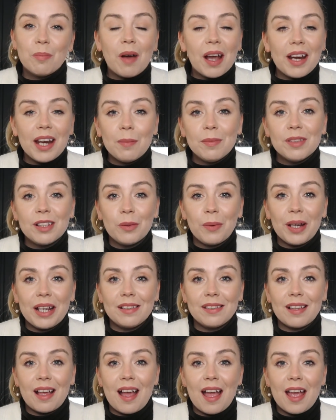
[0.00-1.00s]
My name is
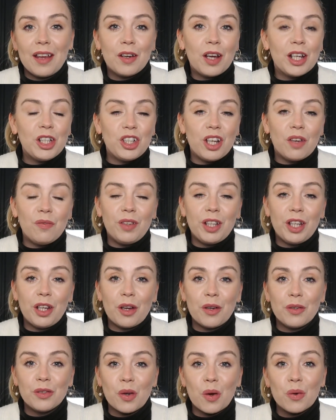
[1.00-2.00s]
Louisa and I share
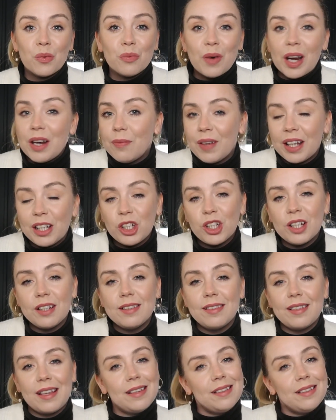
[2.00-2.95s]
videos on renovations,